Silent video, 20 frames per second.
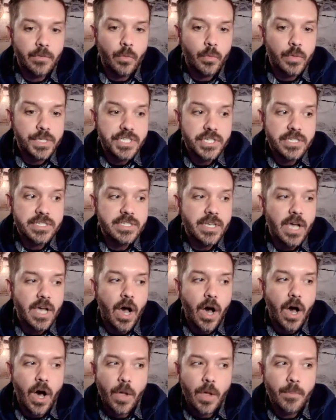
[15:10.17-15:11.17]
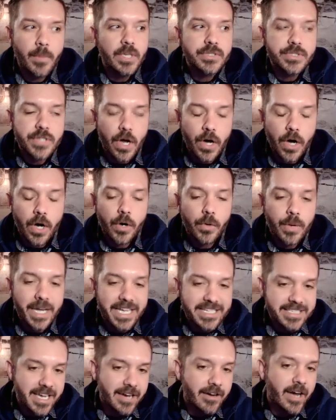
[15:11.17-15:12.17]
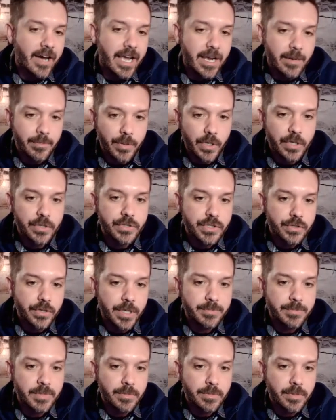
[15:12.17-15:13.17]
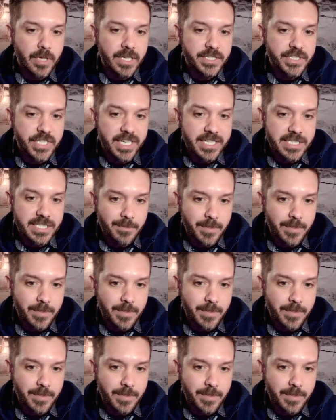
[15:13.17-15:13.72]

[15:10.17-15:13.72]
which is almost always how I approach crypto projects,